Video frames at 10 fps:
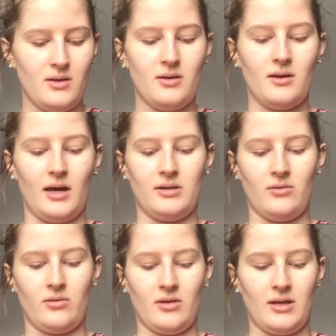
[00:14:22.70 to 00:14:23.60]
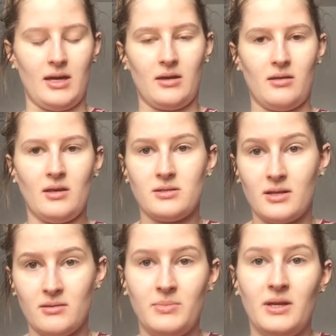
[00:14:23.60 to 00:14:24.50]
I don't think anything is
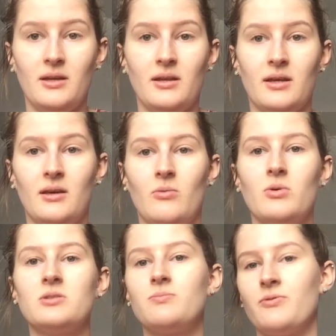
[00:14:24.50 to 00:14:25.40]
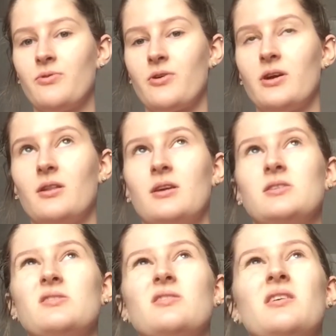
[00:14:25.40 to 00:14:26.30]
gonna be like it was before, at
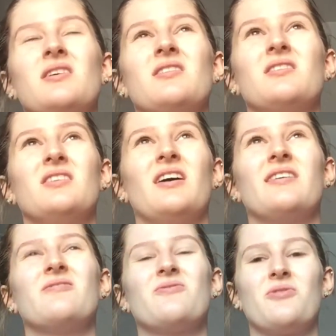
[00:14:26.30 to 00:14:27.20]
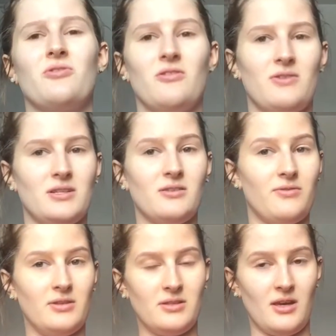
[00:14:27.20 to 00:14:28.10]
least not for the rest of
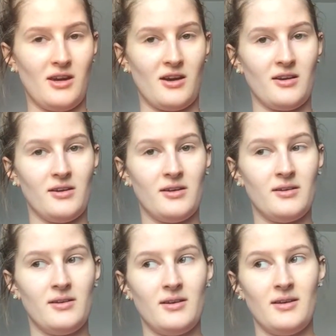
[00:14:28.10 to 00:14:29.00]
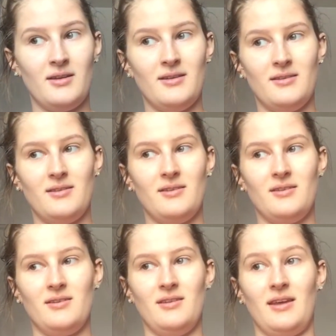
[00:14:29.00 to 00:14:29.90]
this year.
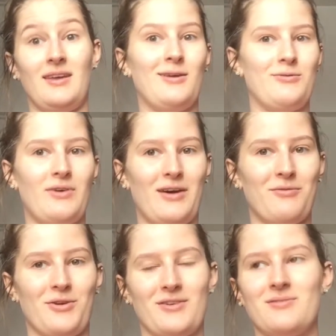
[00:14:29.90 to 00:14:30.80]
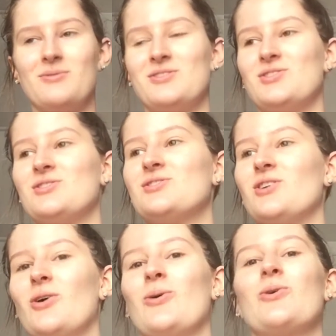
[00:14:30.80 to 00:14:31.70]
Like, if ever, which is
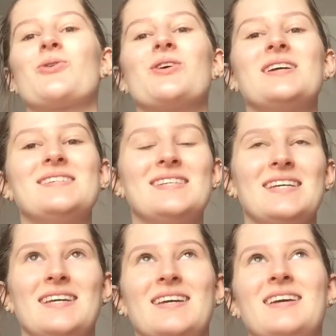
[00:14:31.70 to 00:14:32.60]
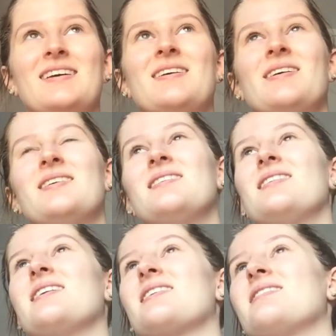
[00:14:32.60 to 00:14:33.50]
so crazy.
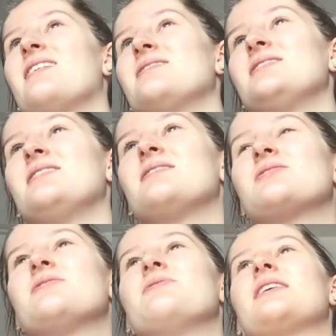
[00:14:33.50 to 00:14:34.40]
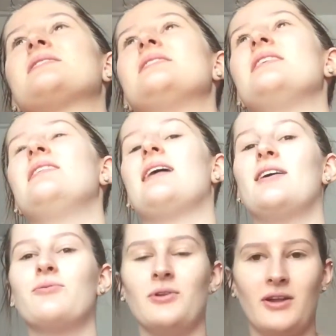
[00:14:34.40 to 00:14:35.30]
Like, not until there's a vaccine,
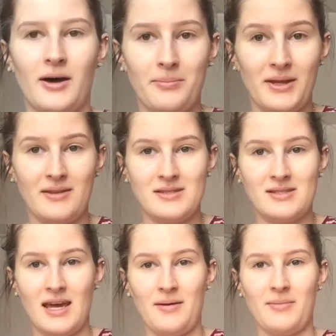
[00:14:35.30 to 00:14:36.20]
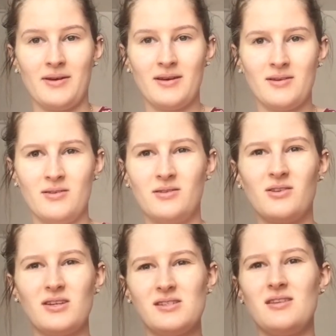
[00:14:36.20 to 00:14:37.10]
life will not be the same. You
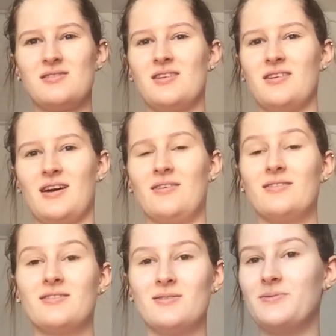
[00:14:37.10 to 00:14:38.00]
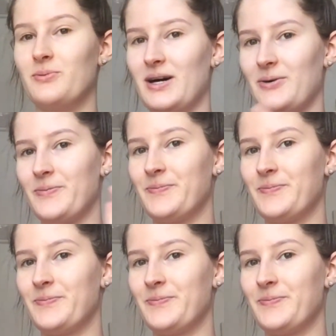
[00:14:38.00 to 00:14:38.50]
can see the sun now. Wow.